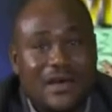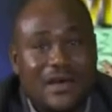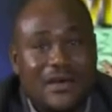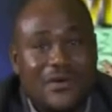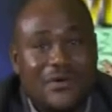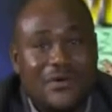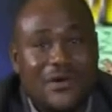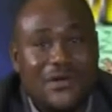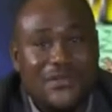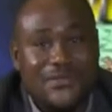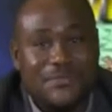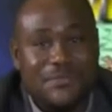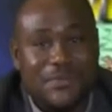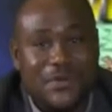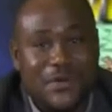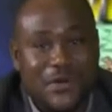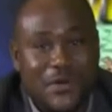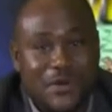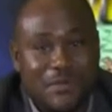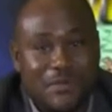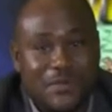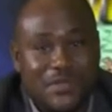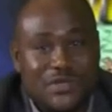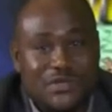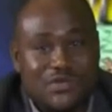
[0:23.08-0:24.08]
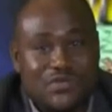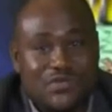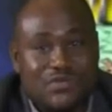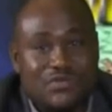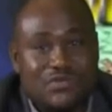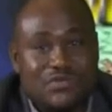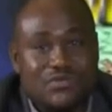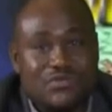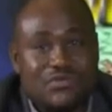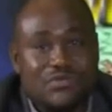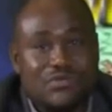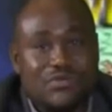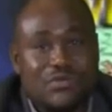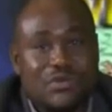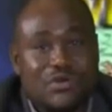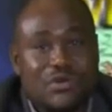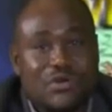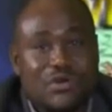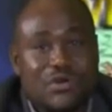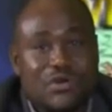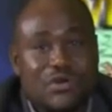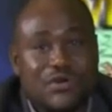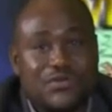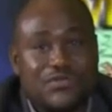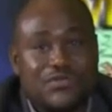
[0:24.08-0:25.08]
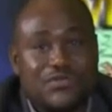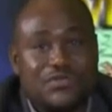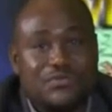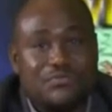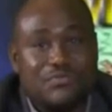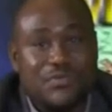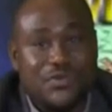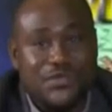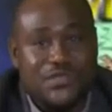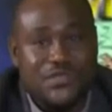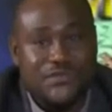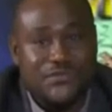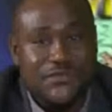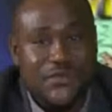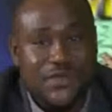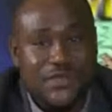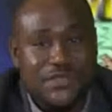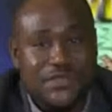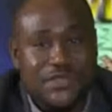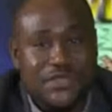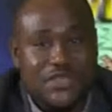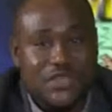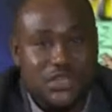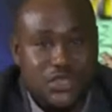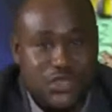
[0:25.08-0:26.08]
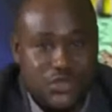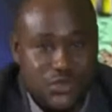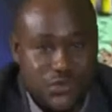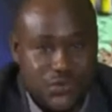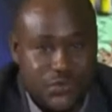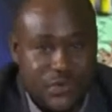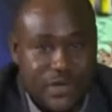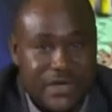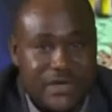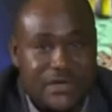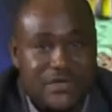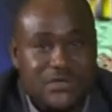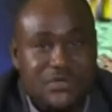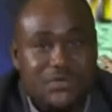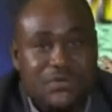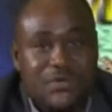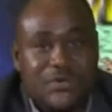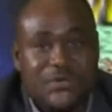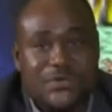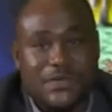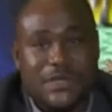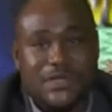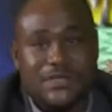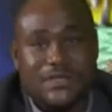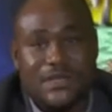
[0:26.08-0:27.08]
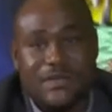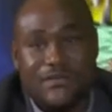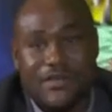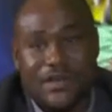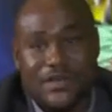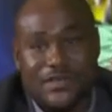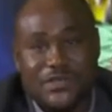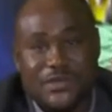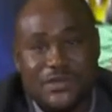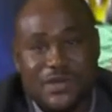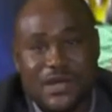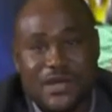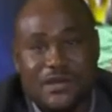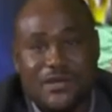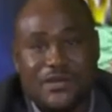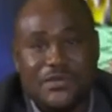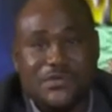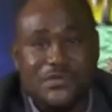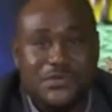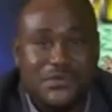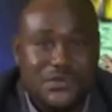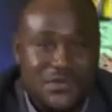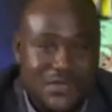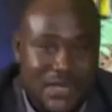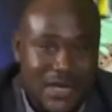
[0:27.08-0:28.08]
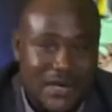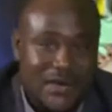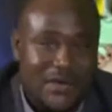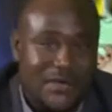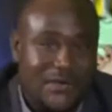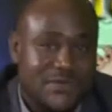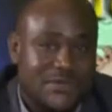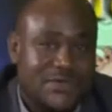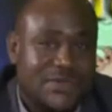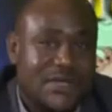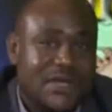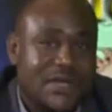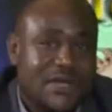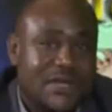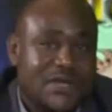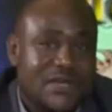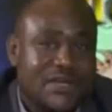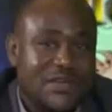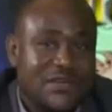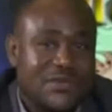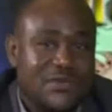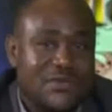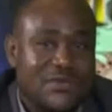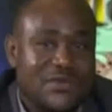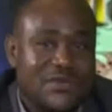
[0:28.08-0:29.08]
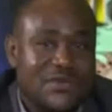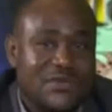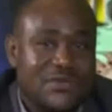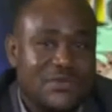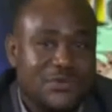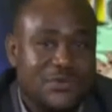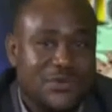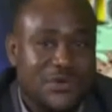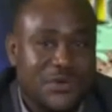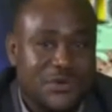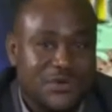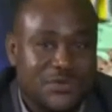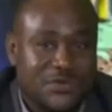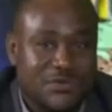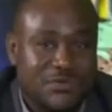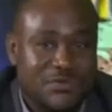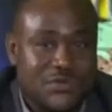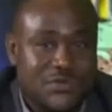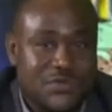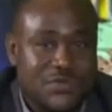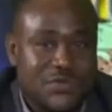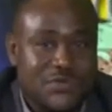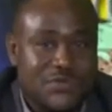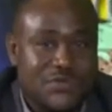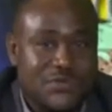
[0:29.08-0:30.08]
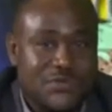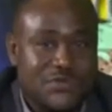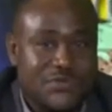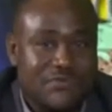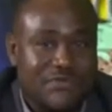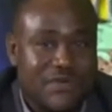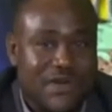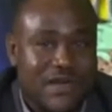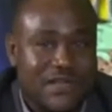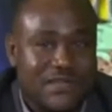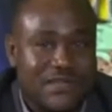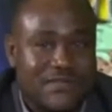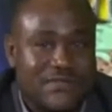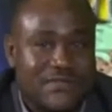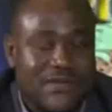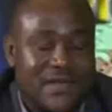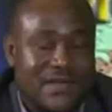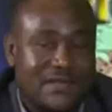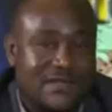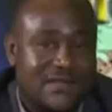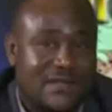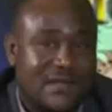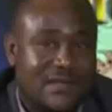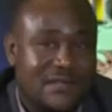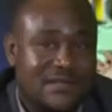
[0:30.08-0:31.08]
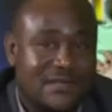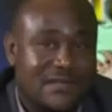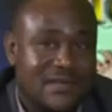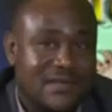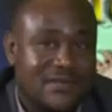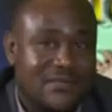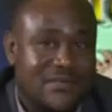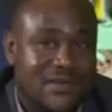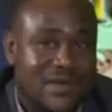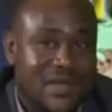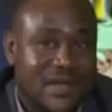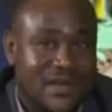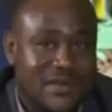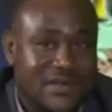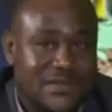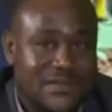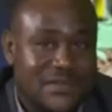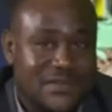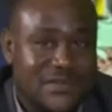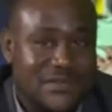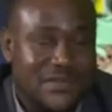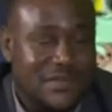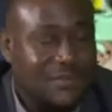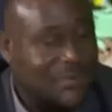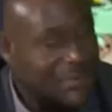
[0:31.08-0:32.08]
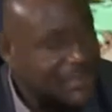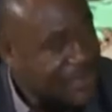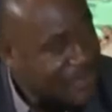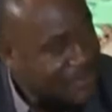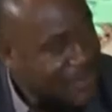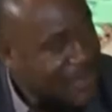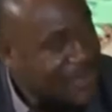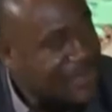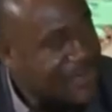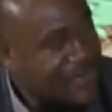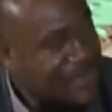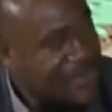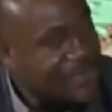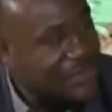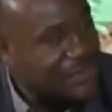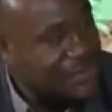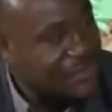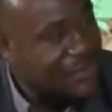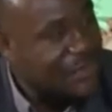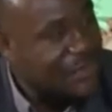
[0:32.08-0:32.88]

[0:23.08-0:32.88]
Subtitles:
who has been coming to also motivate the children towards that direction and also tell us, his own contribution so far as that regard is concerned. Mr. Brightons, good